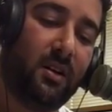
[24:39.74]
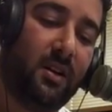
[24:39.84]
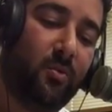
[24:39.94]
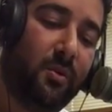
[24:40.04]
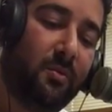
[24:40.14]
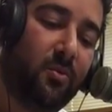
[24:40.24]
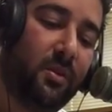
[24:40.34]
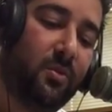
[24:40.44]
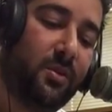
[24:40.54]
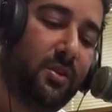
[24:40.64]

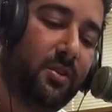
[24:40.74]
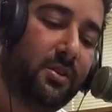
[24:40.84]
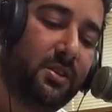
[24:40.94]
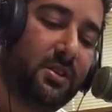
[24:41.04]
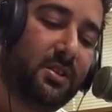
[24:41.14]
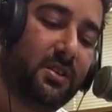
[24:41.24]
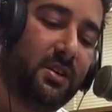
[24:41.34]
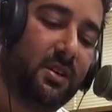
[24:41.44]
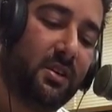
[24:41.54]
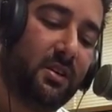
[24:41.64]
when there's
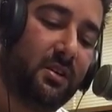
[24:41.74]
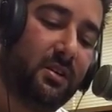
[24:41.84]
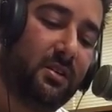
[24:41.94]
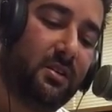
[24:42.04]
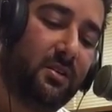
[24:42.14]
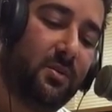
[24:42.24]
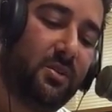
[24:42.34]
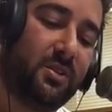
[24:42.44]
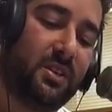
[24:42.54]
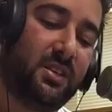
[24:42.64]

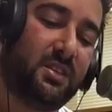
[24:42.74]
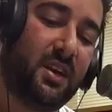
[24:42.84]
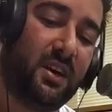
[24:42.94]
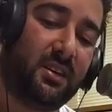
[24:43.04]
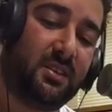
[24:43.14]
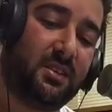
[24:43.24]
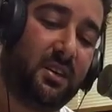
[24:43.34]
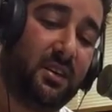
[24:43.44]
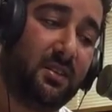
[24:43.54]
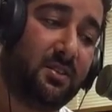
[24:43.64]
attacks
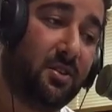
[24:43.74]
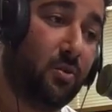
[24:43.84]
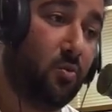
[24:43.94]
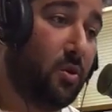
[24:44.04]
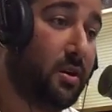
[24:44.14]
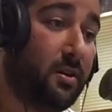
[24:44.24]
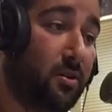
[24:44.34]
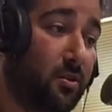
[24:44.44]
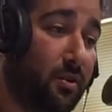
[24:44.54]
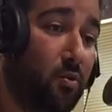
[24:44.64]
against the
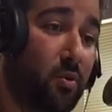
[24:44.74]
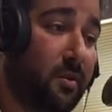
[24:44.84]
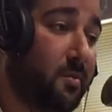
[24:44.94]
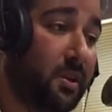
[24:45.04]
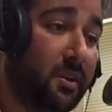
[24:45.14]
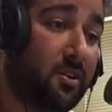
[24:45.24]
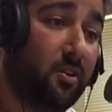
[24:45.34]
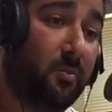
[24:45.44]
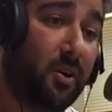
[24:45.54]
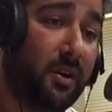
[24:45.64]
one
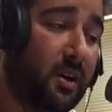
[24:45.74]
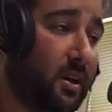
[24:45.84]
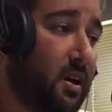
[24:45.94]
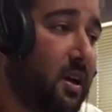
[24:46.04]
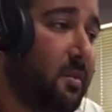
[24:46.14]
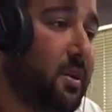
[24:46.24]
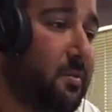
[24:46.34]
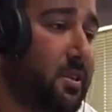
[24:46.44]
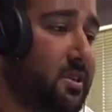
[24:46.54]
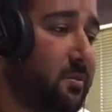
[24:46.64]
political party, I
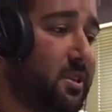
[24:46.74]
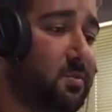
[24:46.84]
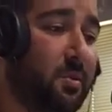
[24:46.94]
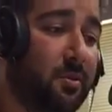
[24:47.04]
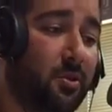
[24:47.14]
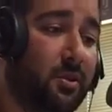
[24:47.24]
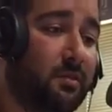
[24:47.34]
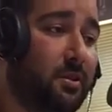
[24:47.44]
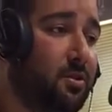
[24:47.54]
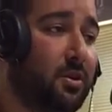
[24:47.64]
bet some of these people don't
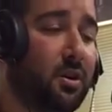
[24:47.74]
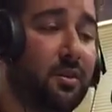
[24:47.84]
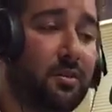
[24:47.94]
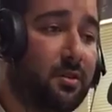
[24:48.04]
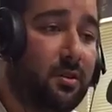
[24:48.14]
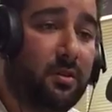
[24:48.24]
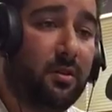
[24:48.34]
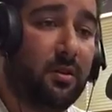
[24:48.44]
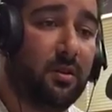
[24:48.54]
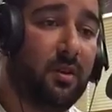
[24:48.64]
even know other
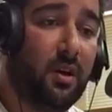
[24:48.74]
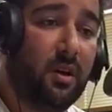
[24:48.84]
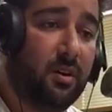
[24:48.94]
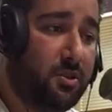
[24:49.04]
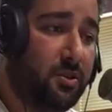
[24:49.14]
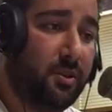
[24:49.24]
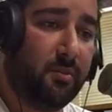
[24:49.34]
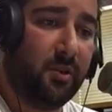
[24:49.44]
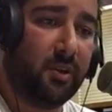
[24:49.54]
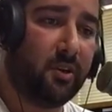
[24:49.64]
Assyrian
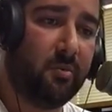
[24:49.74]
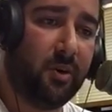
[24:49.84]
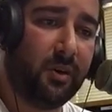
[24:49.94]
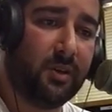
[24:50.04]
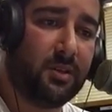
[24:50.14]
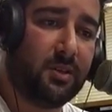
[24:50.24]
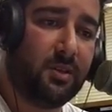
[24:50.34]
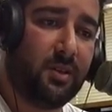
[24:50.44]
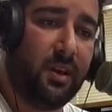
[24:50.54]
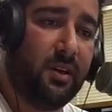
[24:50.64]
political parties.
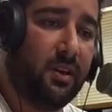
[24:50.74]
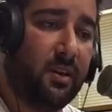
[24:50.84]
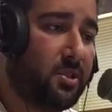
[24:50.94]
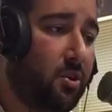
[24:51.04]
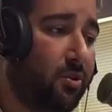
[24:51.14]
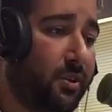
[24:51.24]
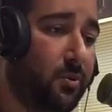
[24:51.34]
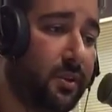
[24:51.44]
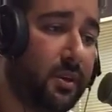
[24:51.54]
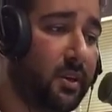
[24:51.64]
ADMs the only
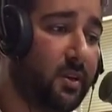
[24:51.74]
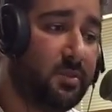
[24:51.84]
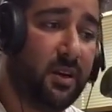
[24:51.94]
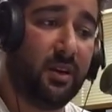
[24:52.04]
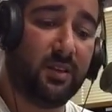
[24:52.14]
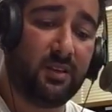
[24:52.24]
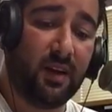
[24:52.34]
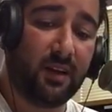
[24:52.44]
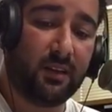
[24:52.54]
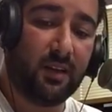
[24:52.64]
one that keeps getting
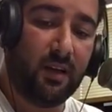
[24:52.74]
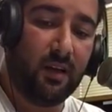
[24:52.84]
attacked.